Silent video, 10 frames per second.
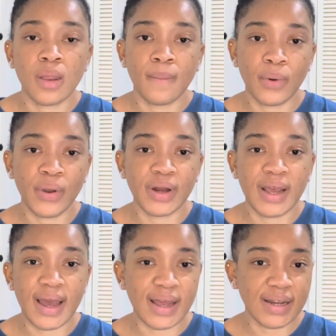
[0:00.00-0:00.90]

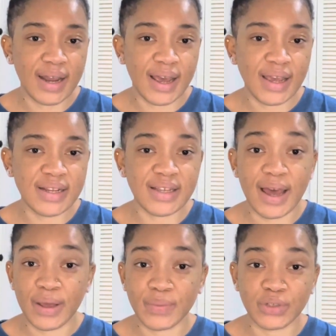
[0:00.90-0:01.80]
morning and night,
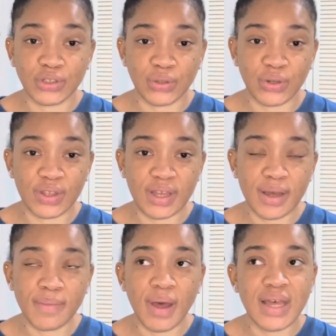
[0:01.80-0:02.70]
I will show you
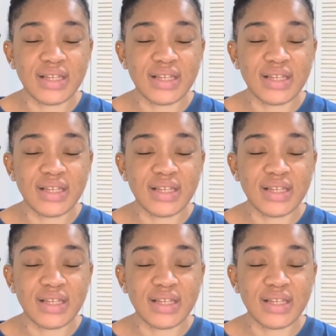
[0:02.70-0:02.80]
them.